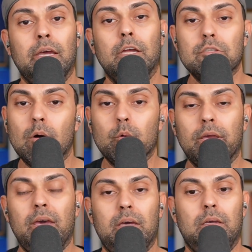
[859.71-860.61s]
It's
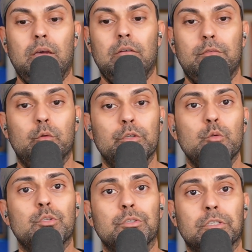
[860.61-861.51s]
okay if your
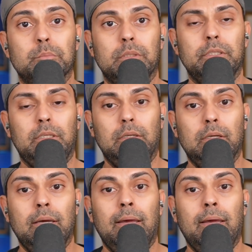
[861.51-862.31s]
users complain.